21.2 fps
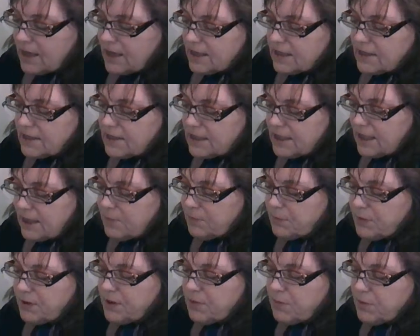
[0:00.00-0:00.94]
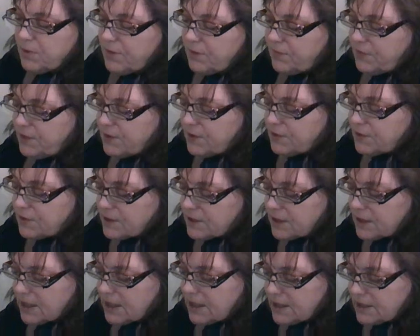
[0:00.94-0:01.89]
Simply refused
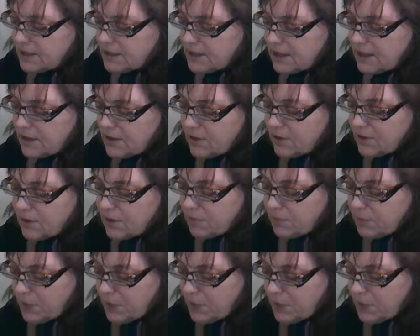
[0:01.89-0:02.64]
to consider the